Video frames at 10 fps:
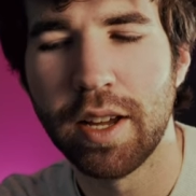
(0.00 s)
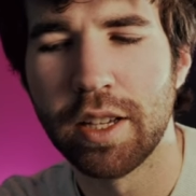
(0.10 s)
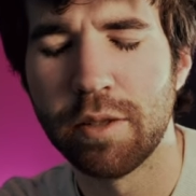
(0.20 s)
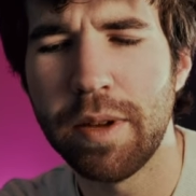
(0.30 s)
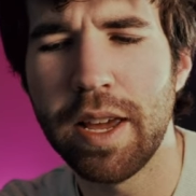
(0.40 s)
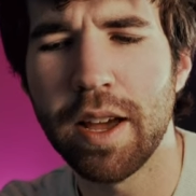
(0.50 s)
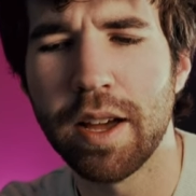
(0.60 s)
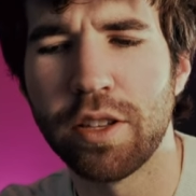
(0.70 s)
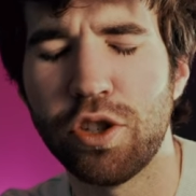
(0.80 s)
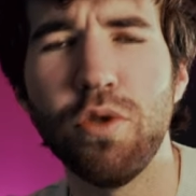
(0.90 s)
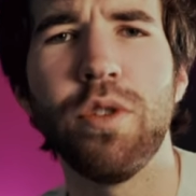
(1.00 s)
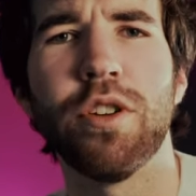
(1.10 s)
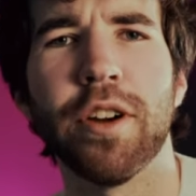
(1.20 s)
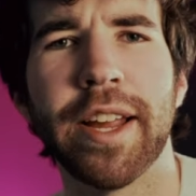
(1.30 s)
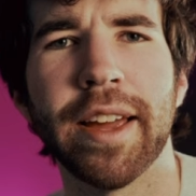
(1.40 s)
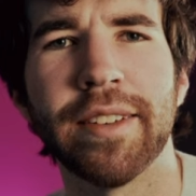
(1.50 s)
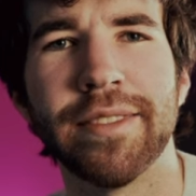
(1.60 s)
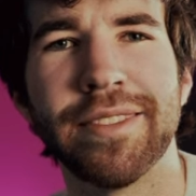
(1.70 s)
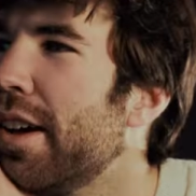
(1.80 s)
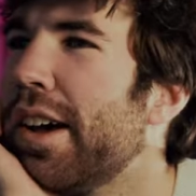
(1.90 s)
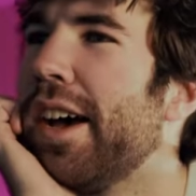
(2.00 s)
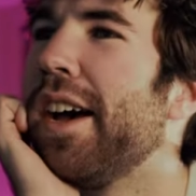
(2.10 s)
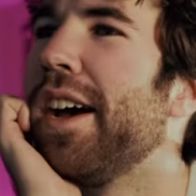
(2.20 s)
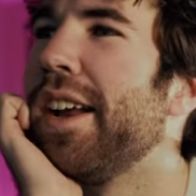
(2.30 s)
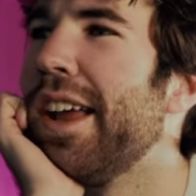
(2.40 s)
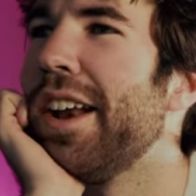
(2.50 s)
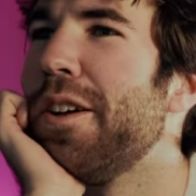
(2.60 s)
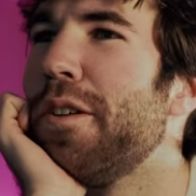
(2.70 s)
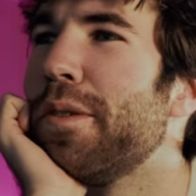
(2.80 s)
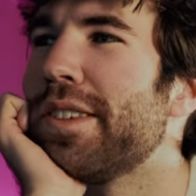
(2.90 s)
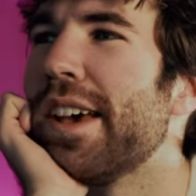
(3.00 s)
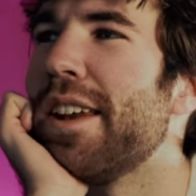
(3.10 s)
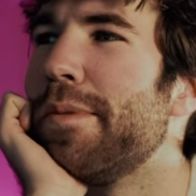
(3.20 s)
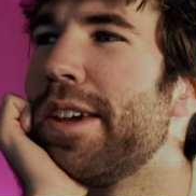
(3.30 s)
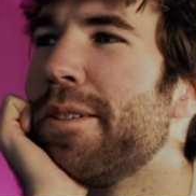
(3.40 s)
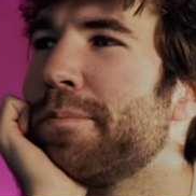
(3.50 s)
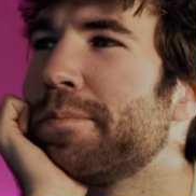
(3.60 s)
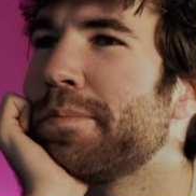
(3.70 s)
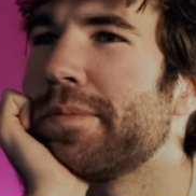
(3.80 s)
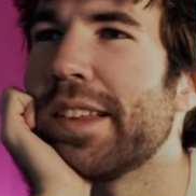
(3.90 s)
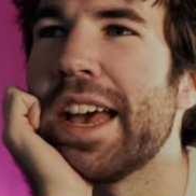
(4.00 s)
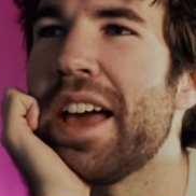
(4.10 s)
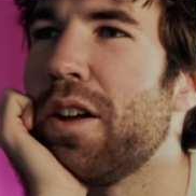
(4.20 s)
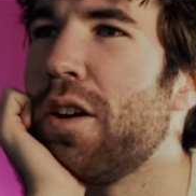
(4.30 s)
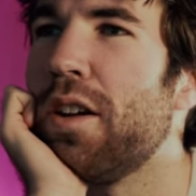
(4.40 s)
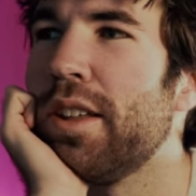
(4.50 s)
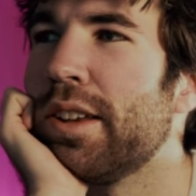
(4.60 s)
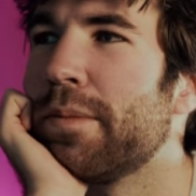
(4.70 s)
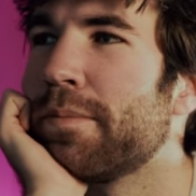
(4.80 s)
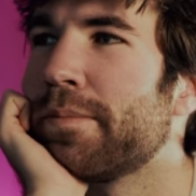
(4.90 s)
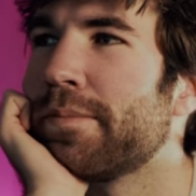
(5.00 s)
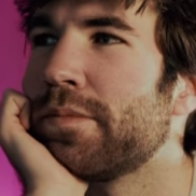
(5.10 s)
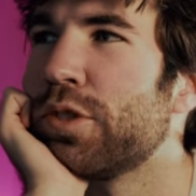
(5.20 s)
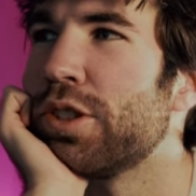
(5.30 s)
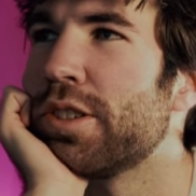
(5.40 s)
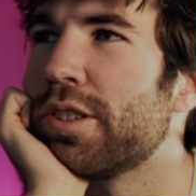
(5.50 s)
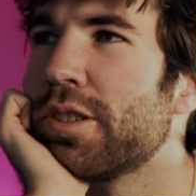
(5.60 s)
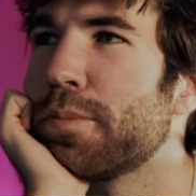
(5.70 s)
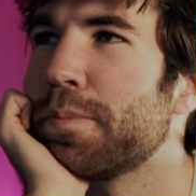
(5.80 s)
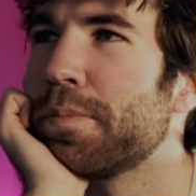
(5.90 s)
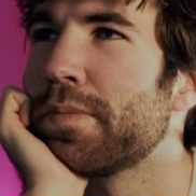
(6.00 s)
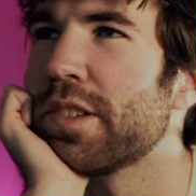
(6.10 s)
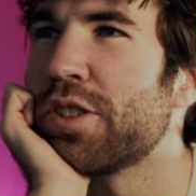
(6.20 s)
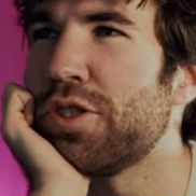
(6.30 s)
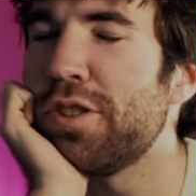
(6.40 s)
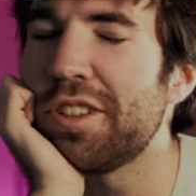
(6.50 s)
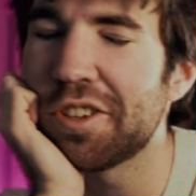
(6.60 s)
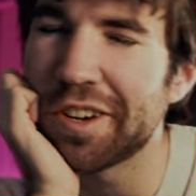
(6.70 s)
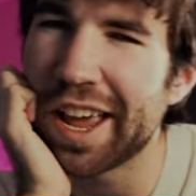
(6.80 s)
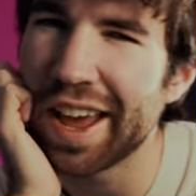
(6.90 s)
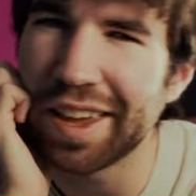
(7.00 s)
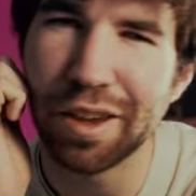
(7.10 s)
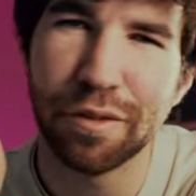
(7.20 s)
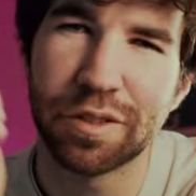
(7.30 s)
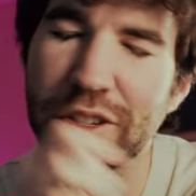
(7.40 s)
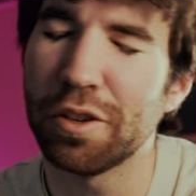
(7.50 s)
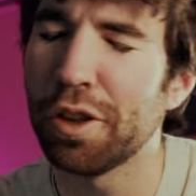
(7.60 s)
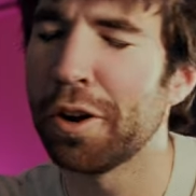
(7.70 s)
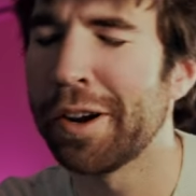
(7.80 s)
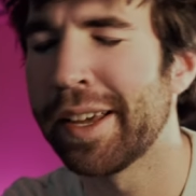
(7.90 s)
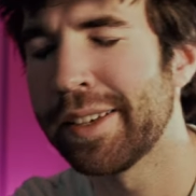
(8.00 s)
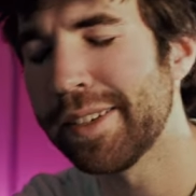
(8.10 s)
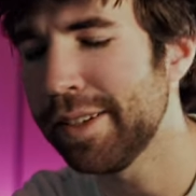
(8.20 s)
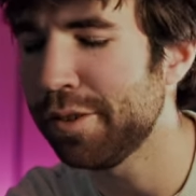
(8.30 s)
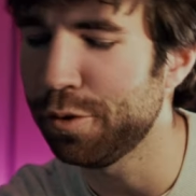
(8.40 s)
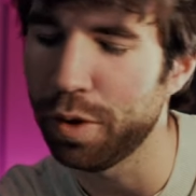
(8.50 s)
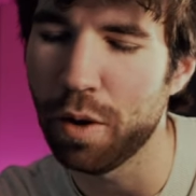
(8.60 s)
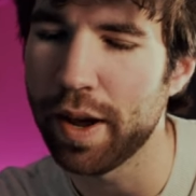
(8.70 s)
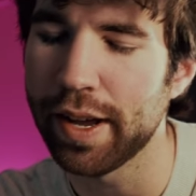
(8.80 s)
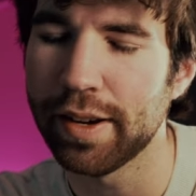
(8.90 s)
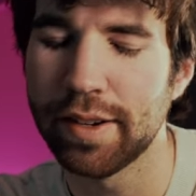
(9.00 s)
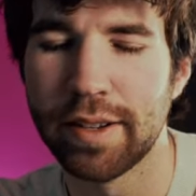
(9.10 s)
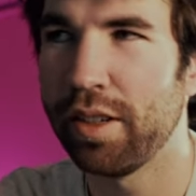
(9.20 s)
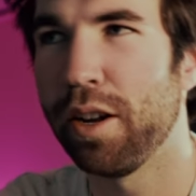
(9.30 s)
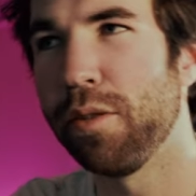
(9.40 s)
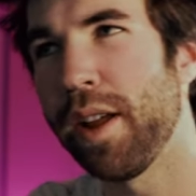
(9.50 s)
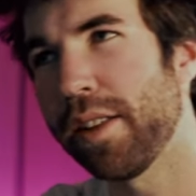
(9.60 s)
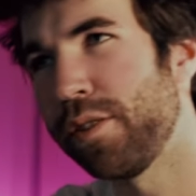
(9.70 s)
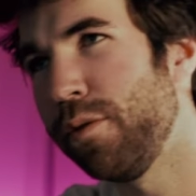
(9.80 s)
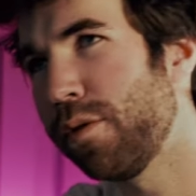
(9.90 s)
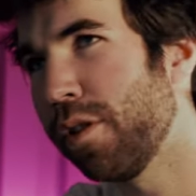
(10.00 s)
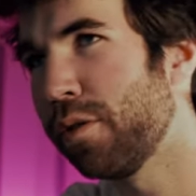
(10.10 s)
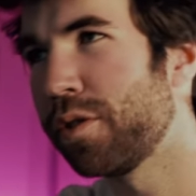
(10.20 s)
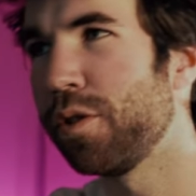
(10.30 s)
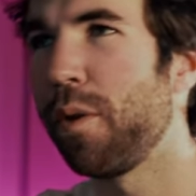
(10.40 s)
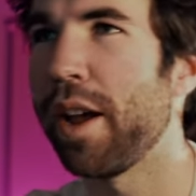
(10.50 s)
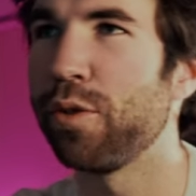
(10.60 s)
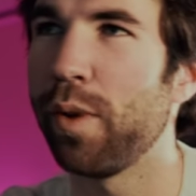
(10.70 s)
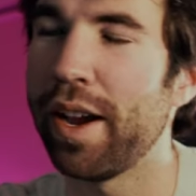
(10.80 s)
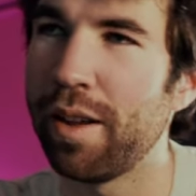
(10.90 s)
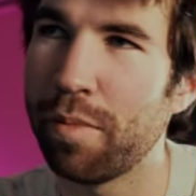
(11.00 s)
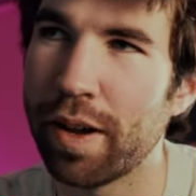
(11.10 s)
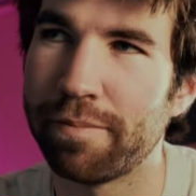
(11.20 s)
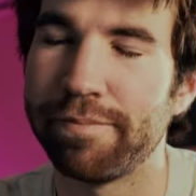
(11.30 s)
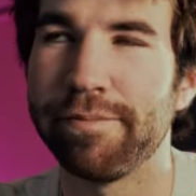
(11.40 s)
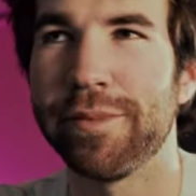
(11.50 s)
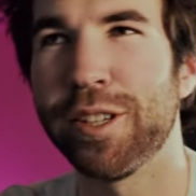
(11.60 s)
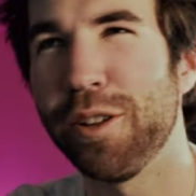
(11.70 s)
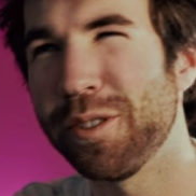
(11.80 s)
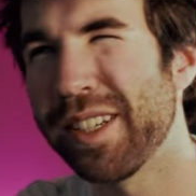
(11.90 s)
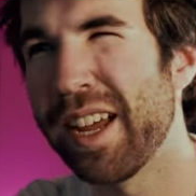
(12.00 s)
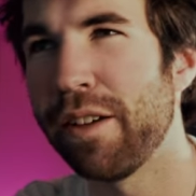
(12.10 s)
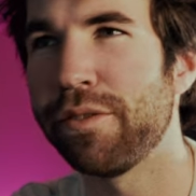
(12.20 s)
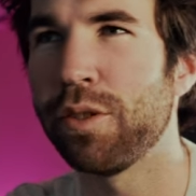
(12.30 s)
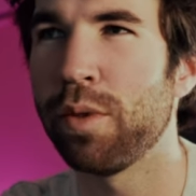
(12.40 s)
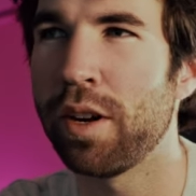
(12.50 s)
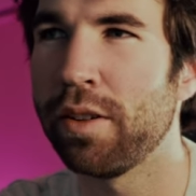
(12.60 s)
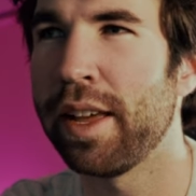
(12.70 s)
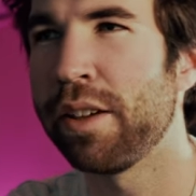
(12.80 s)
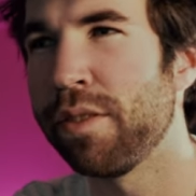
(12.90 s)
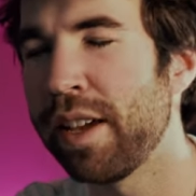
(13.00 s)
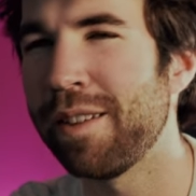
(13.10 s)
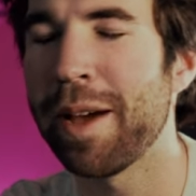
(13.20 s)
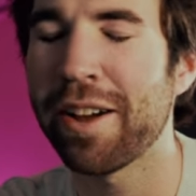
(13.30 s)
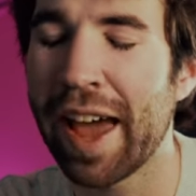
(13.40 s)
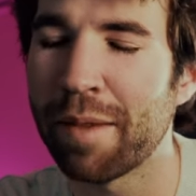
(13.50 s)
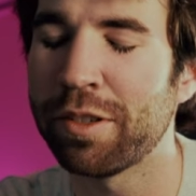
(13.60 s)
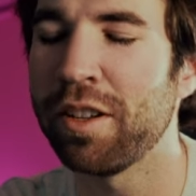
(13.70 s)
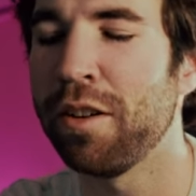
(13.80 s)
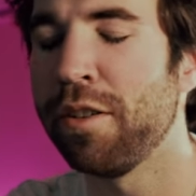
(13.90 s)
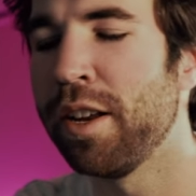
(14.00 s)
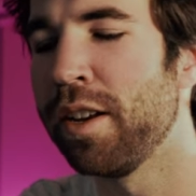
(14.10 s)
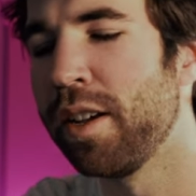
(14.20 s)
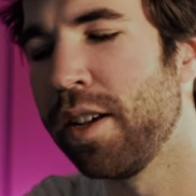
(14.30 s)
To be a junior again. Ah, not knowing what's ahead of me at all, and just still a little naive, still learning, still growing, and, you know, not too close to graduating, but close enough to where you're like thinking about capstone and,